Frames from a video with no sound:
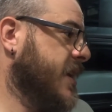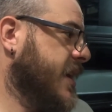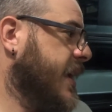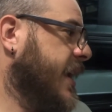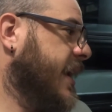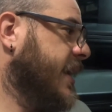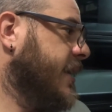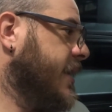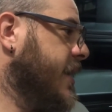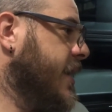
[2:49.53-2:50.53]
And
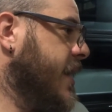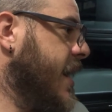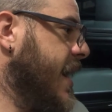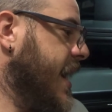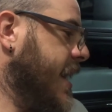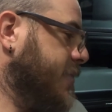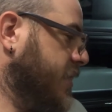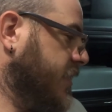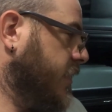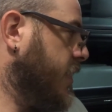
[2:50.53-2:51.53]
I happen
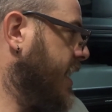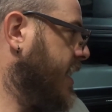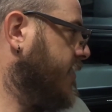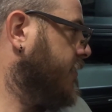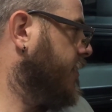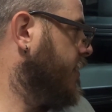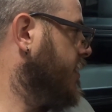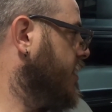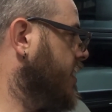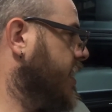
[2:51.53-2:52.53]
to have
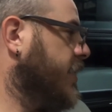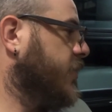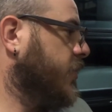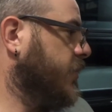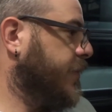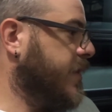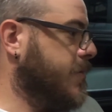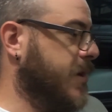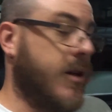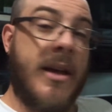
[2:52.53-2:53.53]
an adult
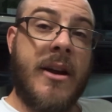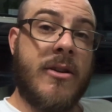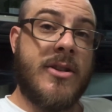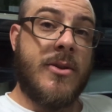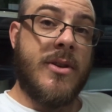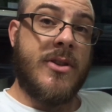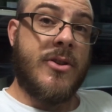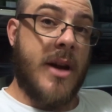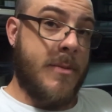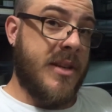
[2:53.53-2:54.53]
female Arizona
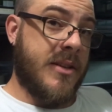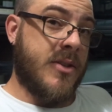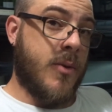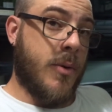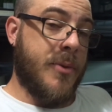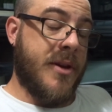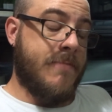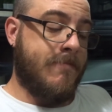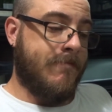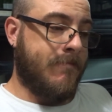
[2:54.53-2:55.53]
striped-tail scorpion.
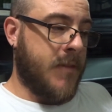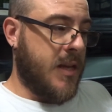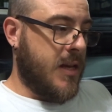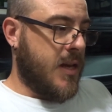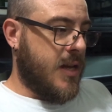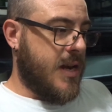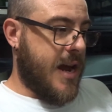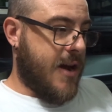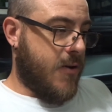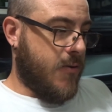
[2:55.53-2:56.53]

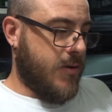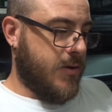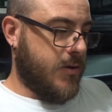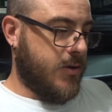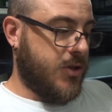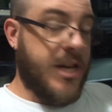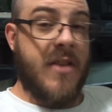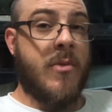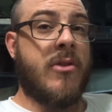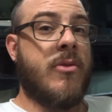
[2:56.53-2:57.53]
Now, she gave
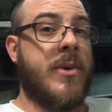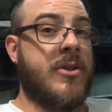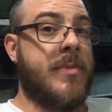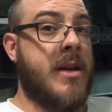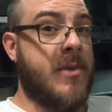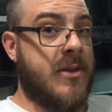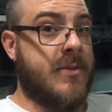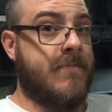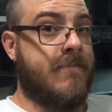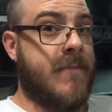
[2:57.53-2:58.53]
birth to a bunch of babies.
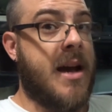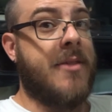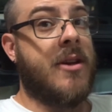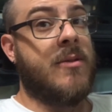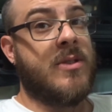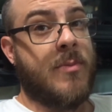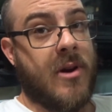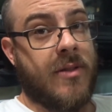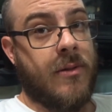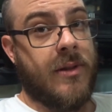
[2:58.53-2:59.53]
I thought it was a
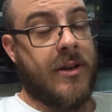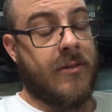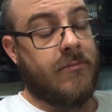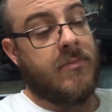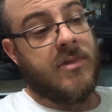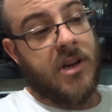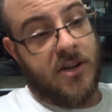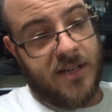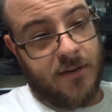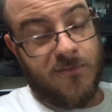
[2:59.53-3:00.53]
partho litter.
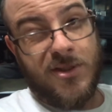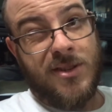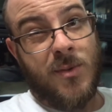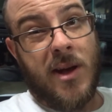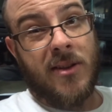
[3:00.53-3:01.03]
Turns out she's wild